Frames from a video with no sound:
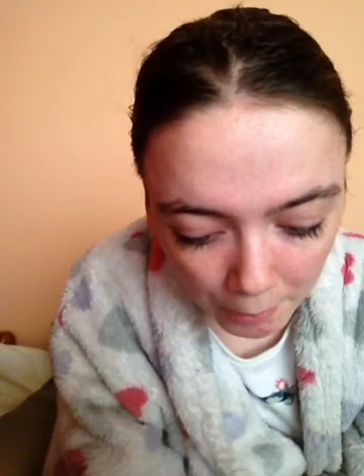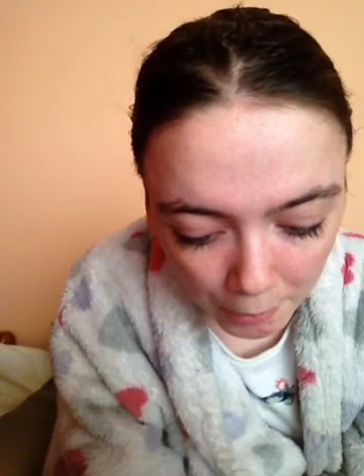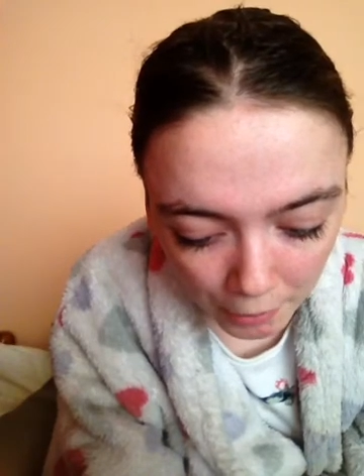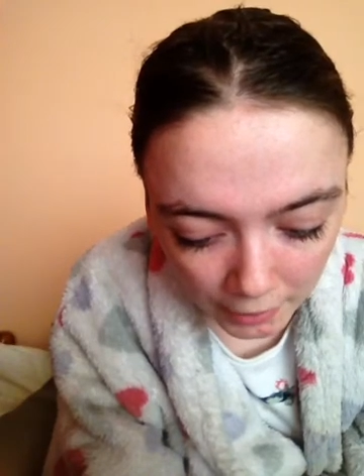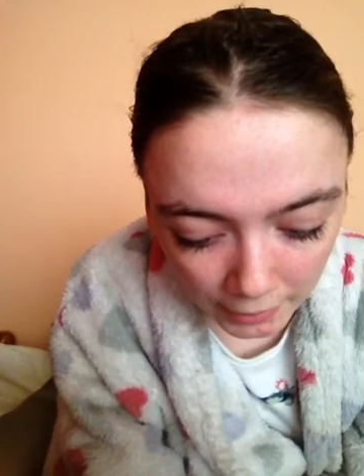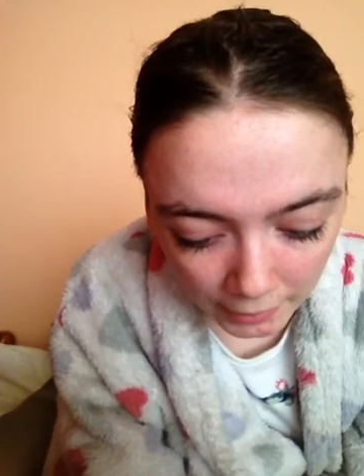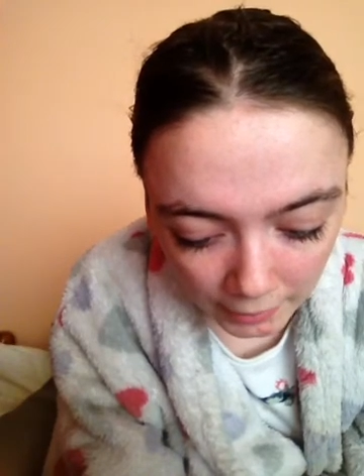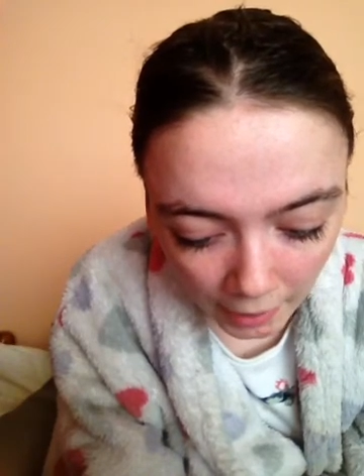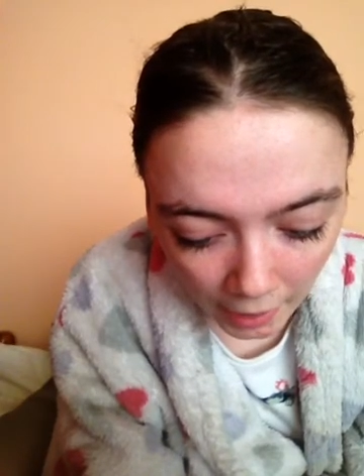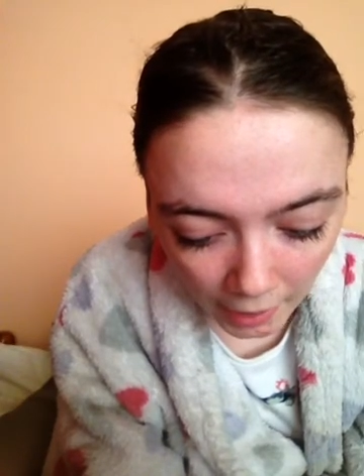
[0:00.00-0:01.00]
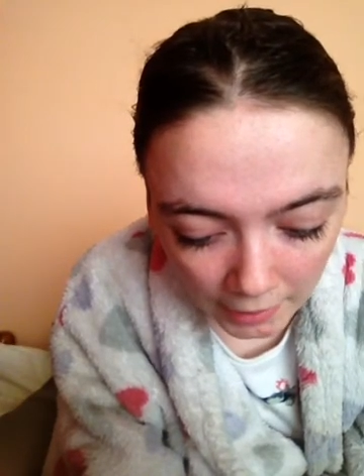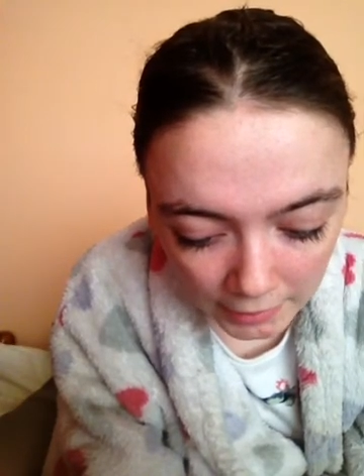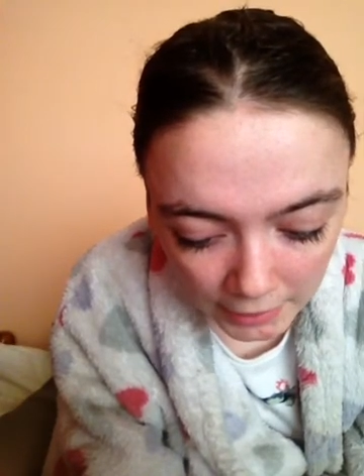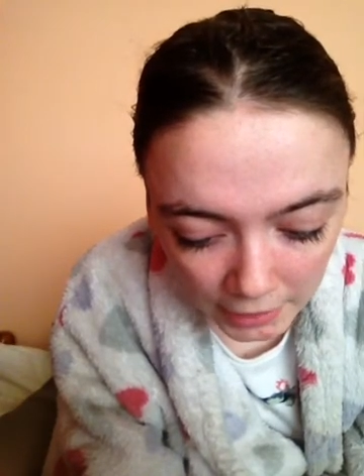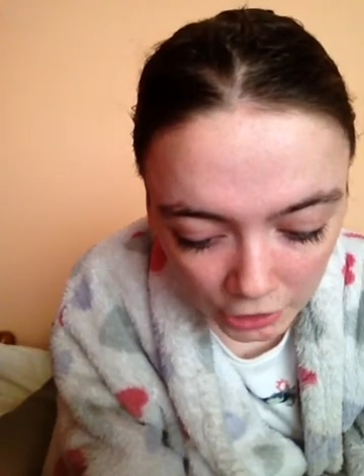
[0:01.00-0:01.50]
bullying,
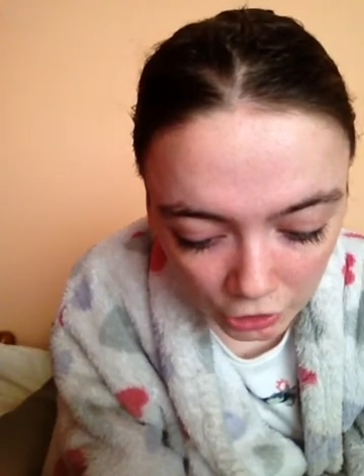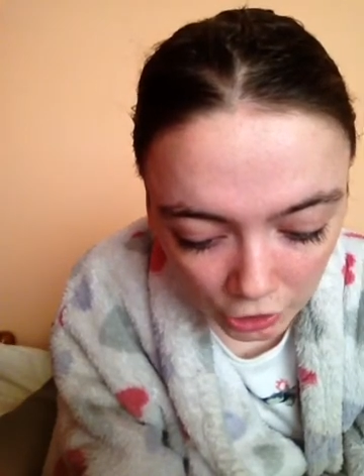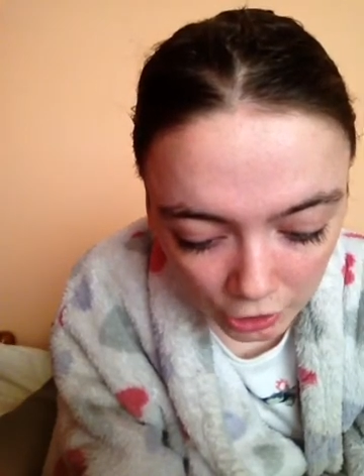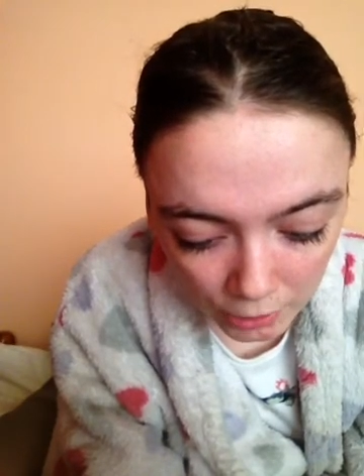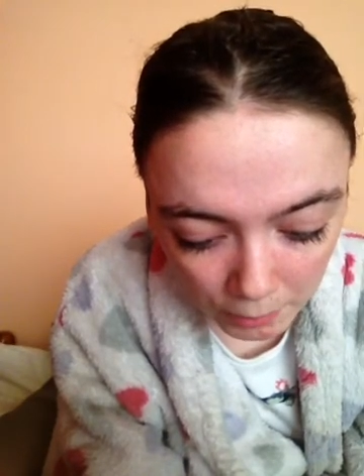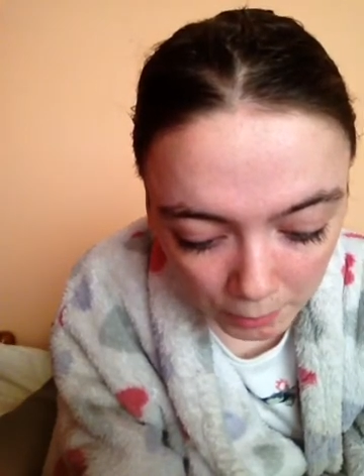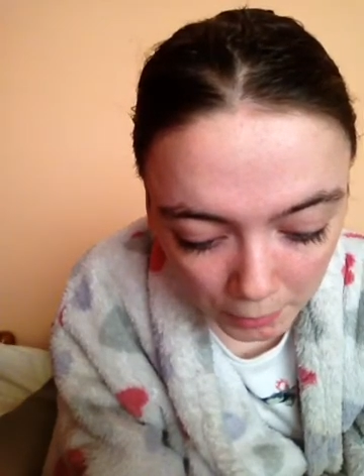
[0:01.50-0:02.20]
and teachers,